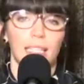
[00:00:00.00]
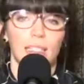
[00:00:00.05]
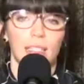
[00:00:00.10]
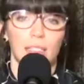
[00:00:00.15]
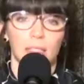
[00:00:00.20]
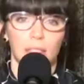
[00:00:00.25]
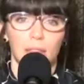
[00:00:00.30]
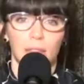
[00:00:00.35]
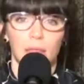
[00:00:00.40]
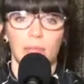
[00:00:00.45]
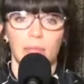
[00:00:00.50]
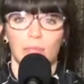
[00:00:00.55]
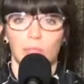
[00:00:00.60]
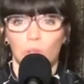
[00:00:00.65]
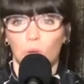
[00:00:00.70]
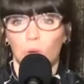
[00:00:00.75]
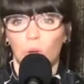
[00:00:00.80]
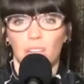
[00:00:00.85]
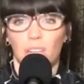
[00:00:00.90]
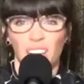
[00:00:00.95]
to
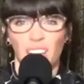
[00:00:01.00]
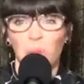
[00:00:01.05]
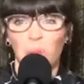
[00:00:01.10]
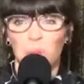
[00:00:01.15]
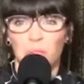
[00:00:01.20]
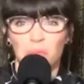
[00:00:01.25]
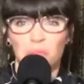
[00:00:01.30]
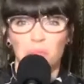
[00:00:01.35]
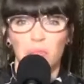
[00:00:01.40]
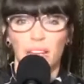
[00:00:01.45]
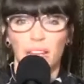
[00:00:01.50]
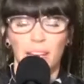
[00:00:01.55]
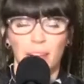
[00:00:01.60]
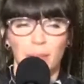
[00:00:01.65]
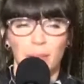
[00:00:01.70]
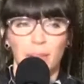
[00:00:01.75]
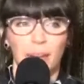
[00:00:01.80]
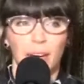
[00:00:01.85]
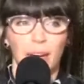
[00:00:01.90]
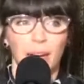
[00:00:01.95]
record an album,
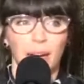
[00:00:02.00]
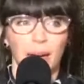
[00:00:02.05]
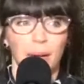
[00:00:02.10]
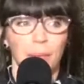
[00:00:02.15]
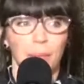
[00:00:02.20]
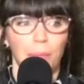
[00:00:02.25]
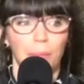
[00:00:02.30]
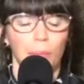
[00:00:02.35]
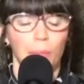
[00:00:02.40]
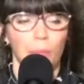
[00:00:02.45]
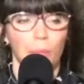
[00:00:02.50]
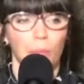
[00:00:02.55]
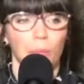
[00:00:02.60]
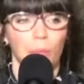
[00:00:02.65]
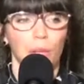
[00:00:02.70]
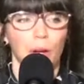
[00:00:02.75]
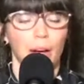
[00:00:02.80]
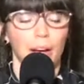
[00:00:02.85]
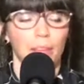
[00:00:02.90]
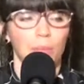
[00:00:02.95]
and
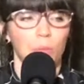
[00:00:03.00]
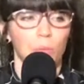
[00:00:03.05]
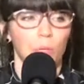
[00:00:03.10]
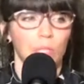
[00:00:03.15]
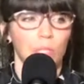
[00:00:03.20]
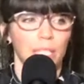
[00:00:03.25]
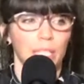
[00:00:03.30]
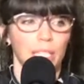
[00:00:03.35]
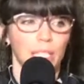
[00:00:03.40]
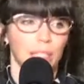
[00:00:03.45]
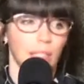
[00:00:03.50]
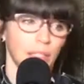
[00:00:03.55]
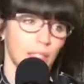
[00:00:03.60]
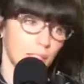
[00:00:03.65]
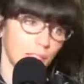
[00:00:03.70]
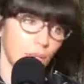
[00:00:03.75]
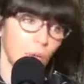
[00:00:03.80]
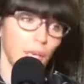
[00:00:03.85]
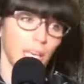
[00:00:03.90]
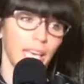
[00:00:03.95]
have a really.
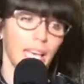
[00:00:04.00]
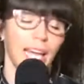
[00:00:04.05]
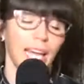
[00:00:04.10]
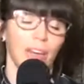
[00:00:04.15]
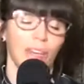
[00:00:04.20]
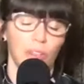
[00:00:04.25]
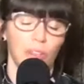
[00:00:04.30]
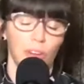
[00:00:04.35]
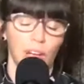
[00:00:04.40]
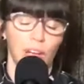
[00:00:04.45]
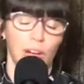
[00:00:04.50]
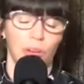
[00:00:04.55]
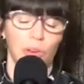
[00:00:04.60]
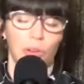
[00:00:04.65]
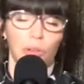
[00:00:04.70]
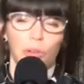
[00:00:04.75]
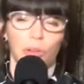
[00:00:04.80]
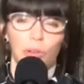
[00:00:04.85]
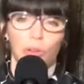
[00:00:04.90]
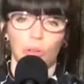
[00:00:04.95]
So he has a
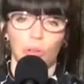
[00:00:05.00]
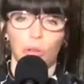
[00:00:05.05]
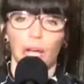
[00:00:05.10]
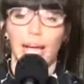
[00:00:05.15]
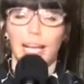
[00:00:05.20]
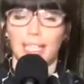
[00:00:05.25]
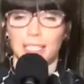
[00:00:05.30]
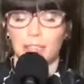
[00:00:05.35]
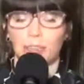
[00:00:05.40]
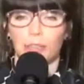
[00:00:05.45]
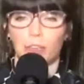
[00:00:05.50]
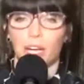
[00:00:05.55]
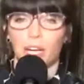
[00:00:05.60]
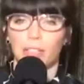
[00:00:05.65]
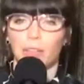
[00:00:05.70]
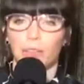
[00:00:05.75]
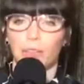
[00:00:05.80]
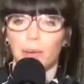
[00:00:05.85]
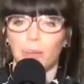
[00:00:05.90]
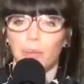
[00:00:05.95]

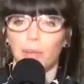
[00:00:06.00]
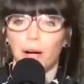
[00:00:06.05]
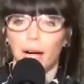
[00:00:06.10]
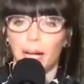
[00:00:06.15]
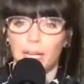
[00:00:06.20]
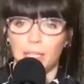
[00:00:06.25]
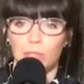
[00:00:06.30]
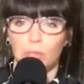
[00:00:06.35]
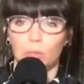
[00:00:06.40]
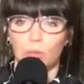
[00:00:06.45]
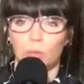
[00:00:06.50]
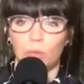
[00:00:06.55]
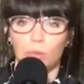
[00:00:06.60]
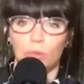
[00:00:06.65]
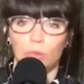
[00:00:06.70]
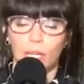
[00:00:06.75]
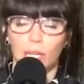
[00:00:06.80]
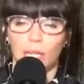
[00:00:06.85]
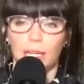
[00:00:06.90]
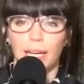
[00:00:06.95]
friend from high
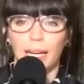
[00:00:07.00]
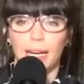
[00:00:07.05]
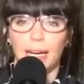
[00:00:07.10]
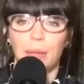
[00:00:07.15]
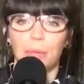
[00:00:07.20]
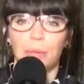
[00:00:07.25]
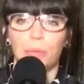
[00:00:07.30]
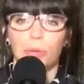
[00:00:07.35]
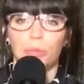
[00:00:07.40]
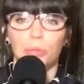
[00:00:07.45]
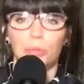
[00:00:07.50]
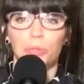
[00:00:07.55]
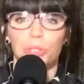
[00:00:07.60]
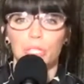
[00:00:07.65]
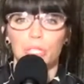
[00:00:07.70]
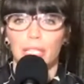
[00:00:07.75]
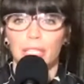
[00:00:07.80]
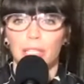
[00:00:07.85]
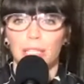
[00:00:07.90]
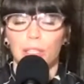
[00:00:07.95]
school, a guy named
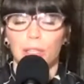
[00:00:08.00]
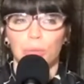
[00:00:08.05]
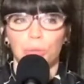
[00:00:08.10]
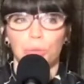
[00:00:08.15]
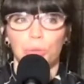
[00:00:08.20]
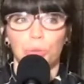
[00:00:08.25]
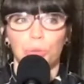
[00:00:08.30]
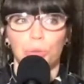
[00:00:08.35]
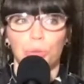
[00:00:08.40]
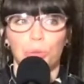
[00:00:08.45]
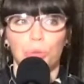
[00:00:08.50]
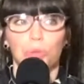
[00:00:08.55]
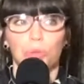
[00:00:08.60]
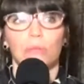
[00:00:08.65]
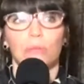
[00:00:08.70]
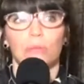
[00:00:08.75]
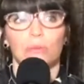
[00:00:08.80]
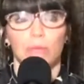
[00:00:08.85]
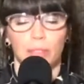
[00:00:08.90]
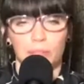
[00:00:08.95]
Bruce, who
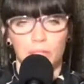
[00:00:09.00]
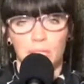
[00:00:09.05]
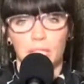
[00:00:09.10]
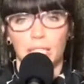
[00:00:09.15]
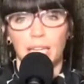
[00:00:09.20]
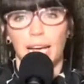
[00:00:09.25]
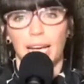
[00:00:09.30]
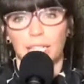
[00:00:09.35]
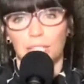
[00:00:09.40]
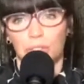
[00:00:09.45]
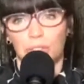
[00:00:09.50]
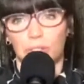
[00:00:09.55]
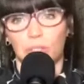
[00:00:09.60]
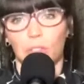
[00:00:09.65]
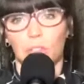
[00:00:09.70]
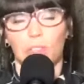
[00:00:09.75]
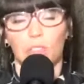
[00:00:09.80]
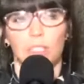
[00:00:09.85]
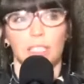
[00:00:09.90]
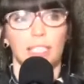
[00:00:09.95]
lives in
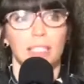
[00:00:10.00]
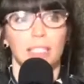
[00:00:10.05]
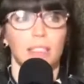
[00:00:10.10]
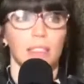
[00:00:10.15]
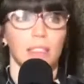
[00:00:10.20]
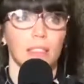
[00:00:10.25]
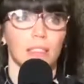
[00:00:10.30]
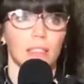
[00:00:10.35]
Nashville, and